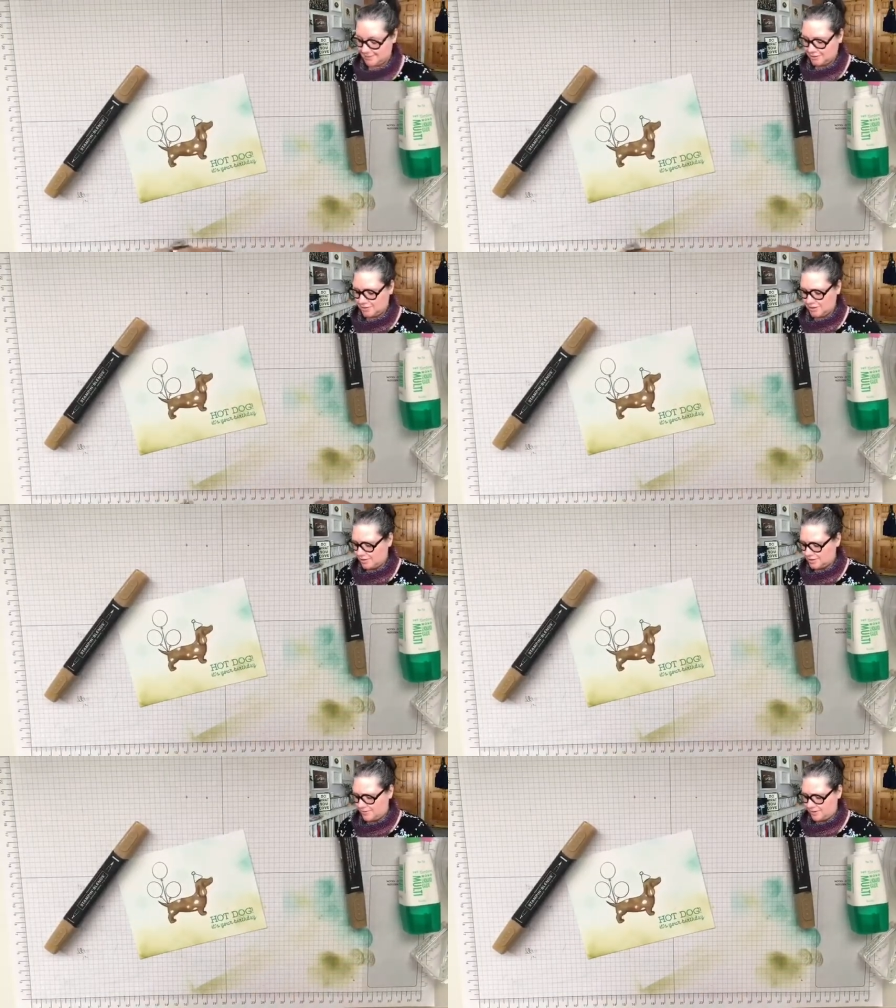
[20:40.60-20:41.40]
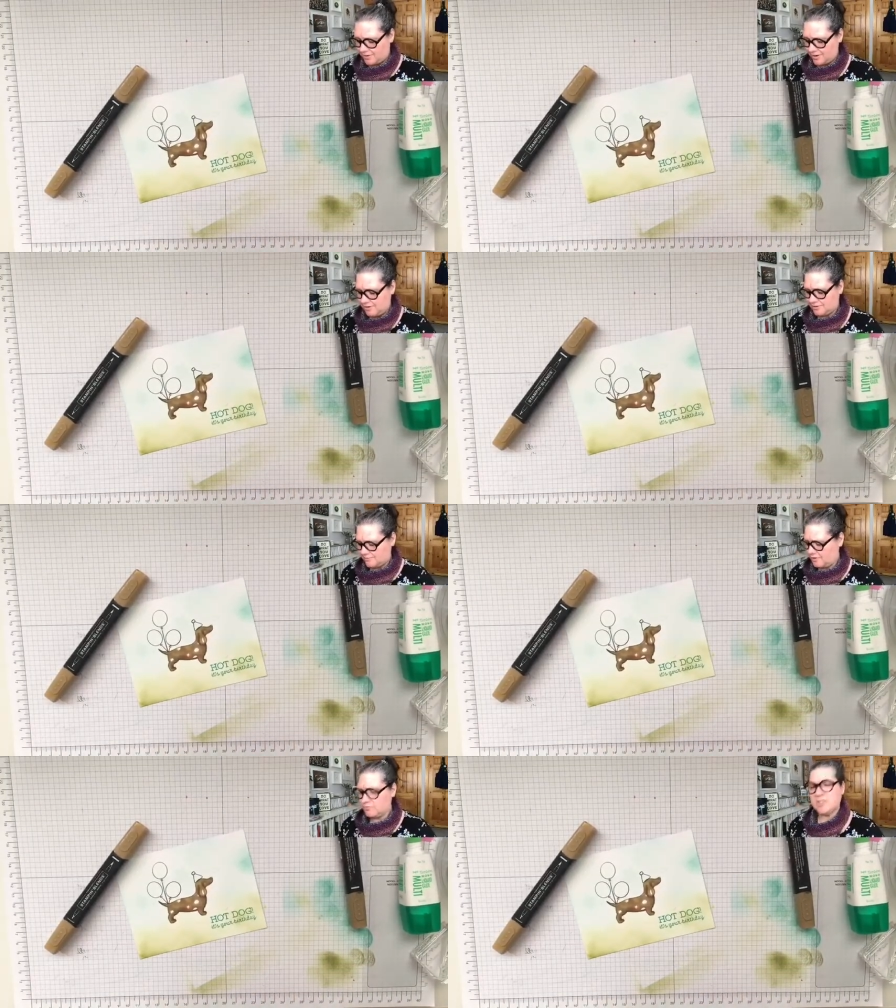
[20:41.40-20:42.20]
Do dogs have other colors of
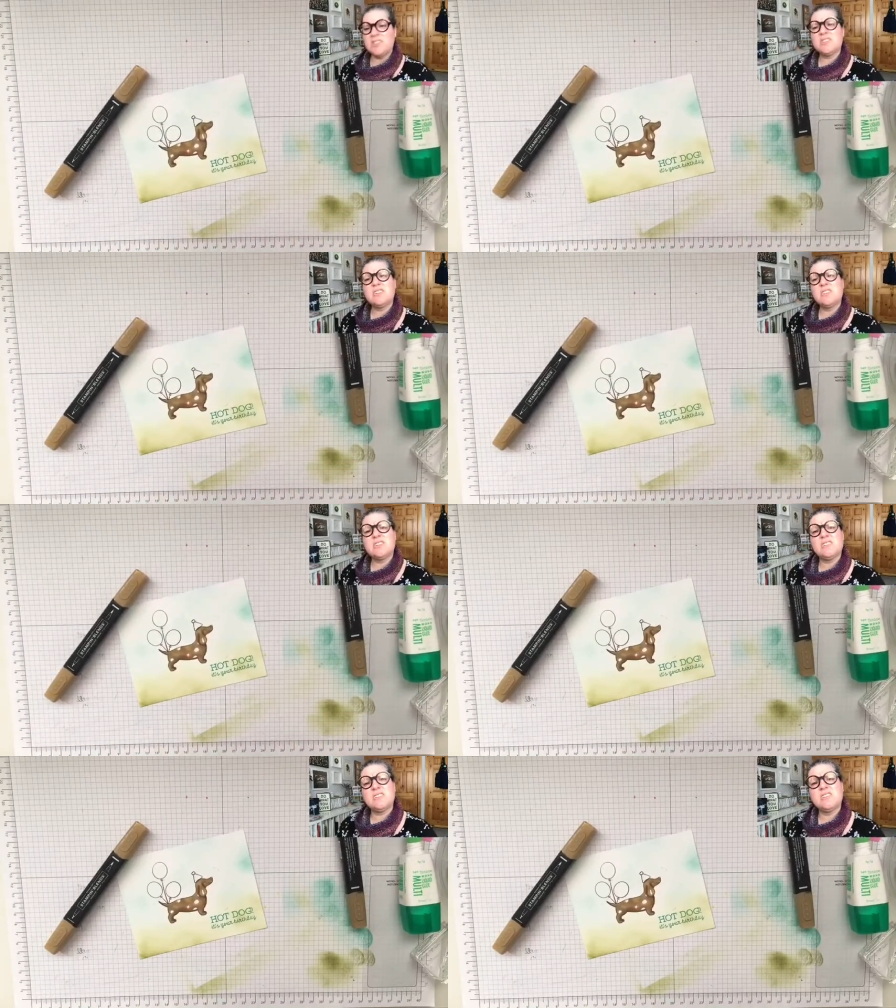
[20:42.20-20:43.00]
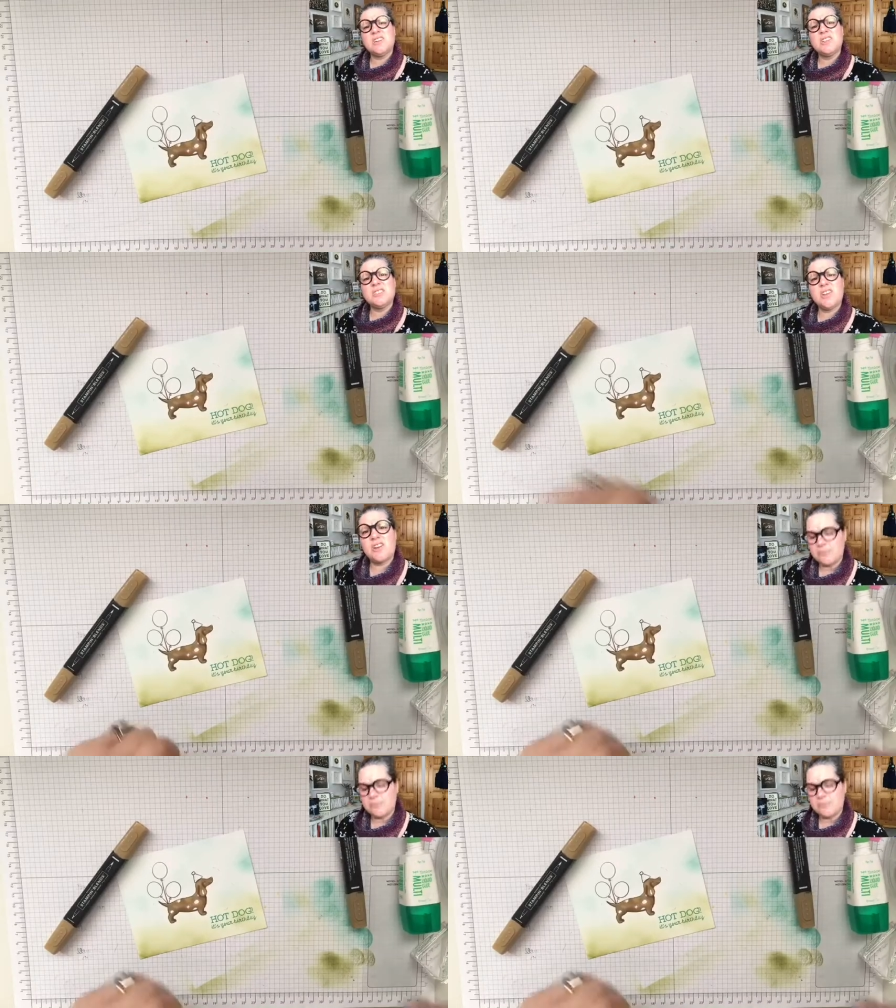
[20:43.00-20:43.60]
noses? I just thought